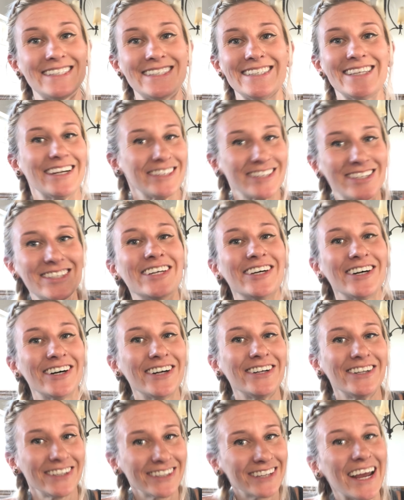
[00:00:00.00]
they're
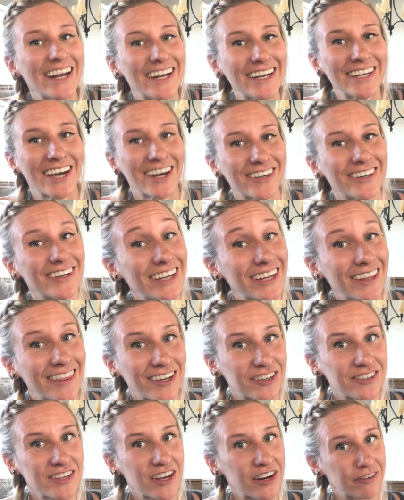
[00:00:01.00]
still landing underneath
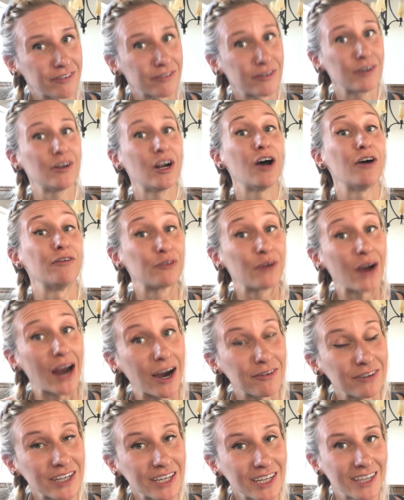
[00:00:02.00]
their center of
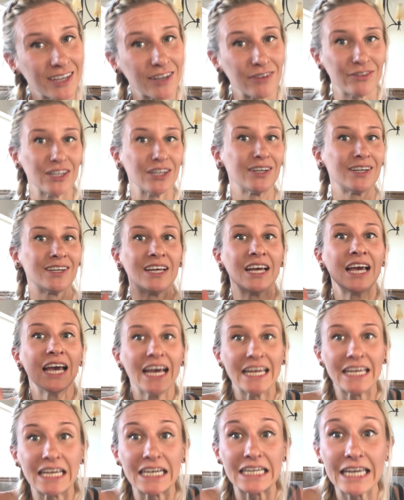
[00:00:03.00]
gravity, if you
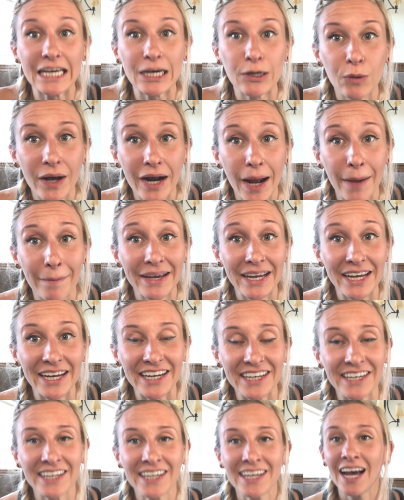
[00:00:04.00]
get what I
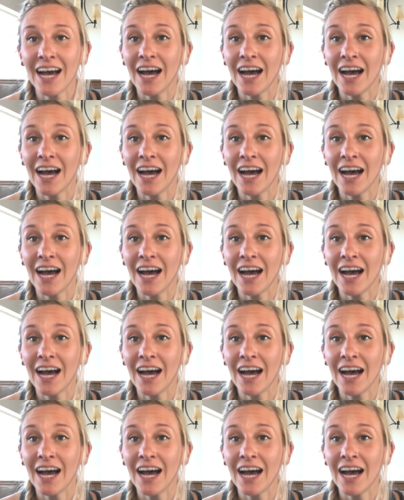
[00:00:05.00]
mean,